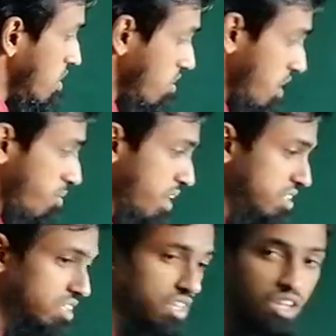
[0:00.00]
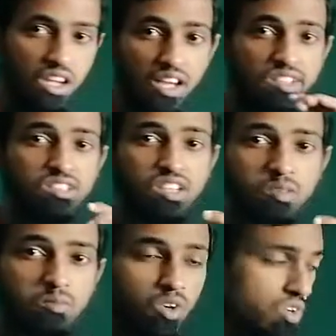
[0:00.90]
you can imagine ice
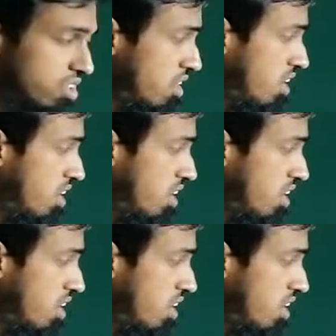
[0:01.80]
cream cone.